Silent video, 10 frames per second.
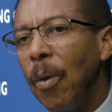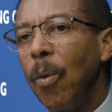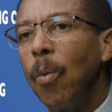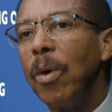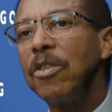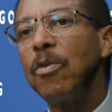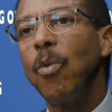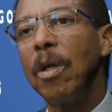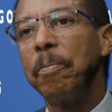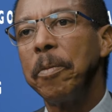what do you
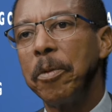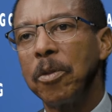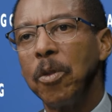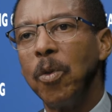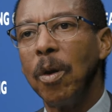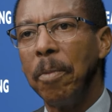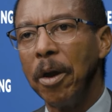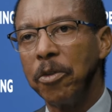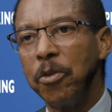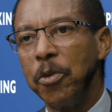want people to know
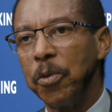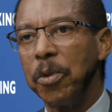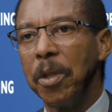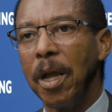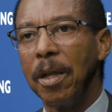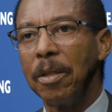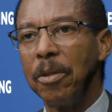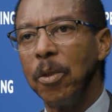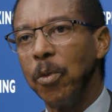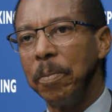about you,
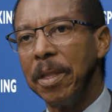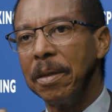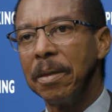Ludmila